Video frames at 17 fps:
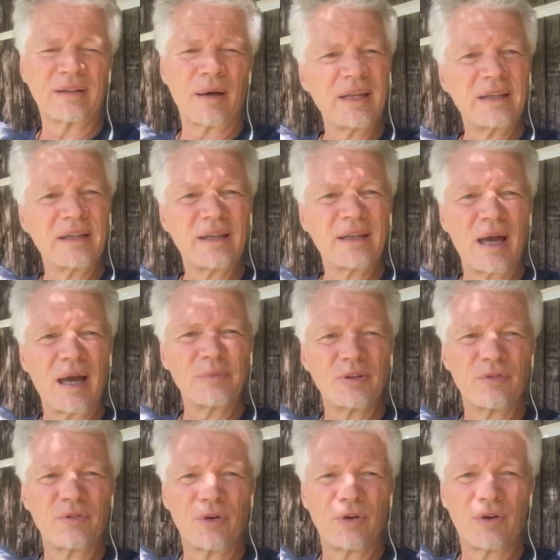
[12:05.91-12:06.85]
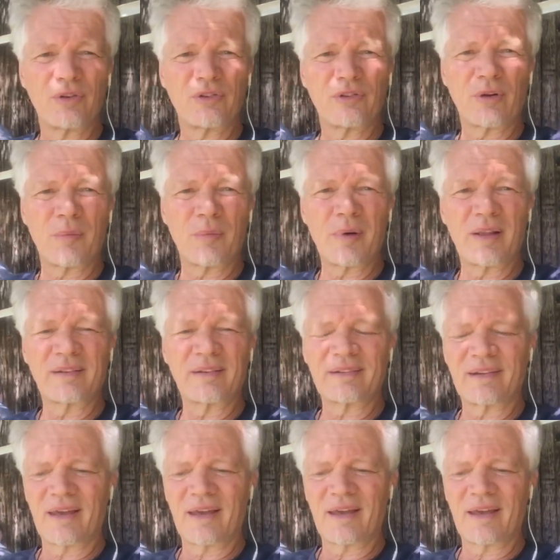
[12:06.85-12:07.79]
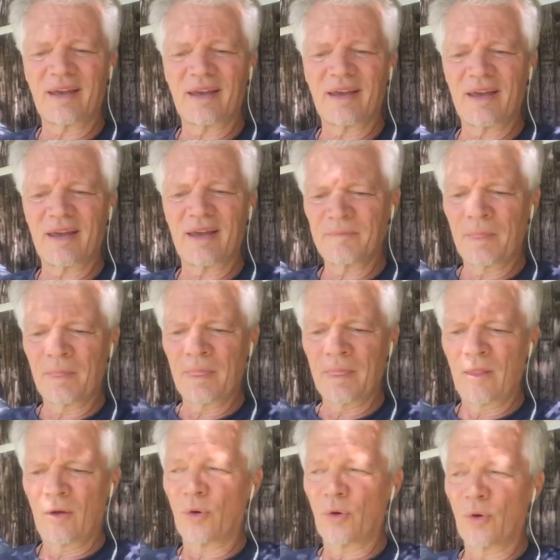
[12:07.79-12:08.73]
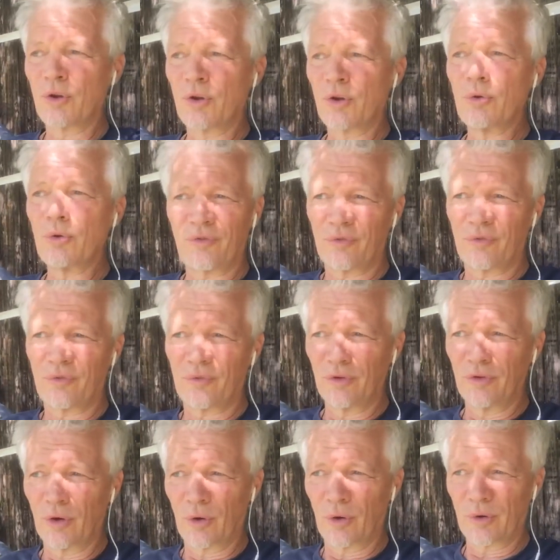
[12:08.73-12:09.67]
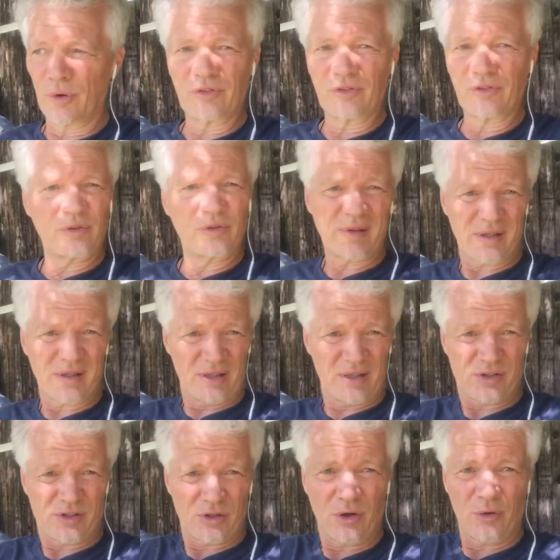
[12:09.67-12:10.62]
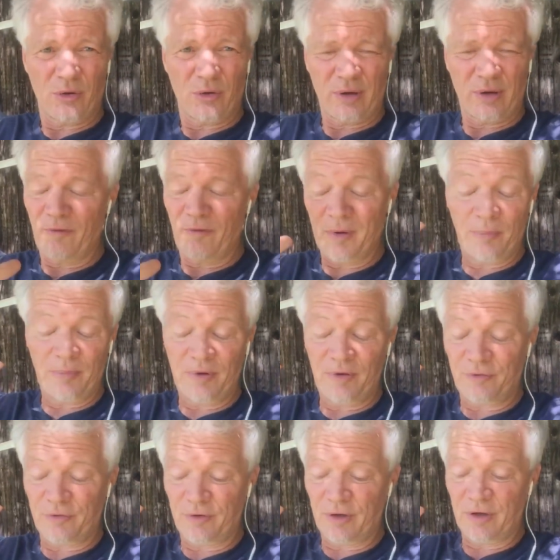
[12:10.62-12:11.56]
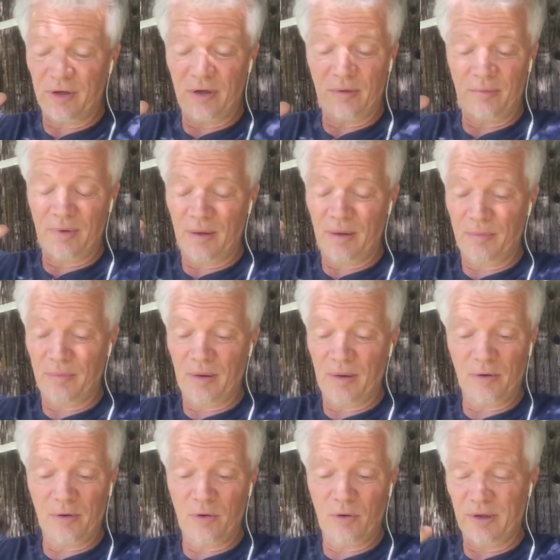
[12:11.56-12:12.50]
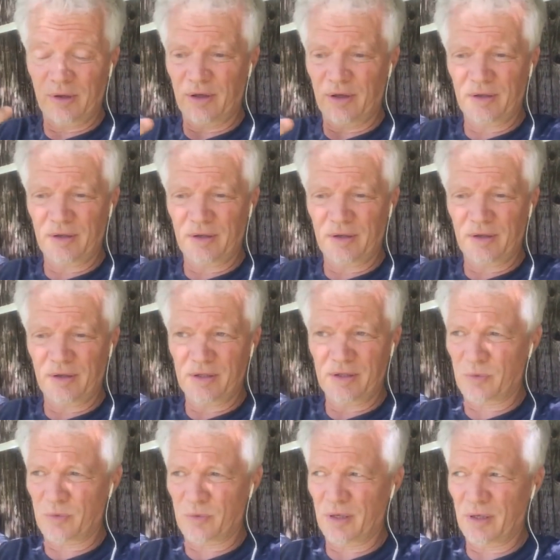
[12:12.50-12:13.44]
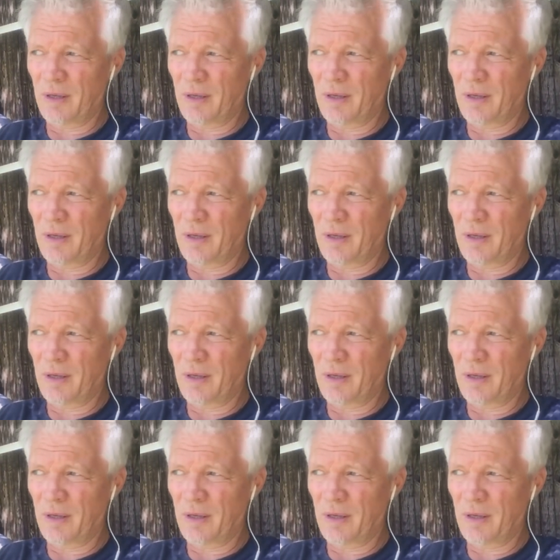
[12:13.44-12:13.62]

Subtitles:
How many times have you heard someone say, or you've noticed, in Sedona, I haven't been up there for a year, maybe I'm going here in this next week.